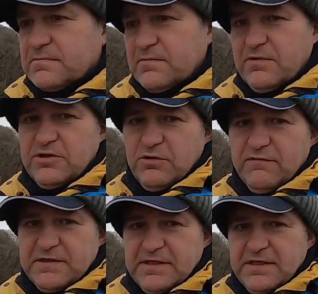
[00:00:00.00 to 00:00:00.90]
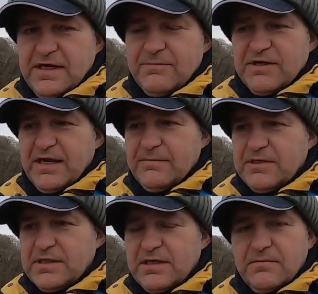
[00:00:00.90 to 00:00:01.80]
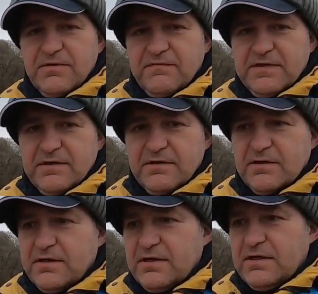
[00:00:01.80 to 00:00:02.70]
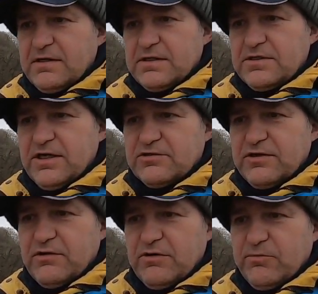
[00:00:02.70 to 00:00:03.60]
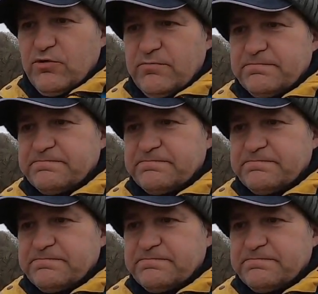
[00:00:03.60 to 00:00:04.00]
which obviously the name of the game is to keep the feeder stationary on the bottom.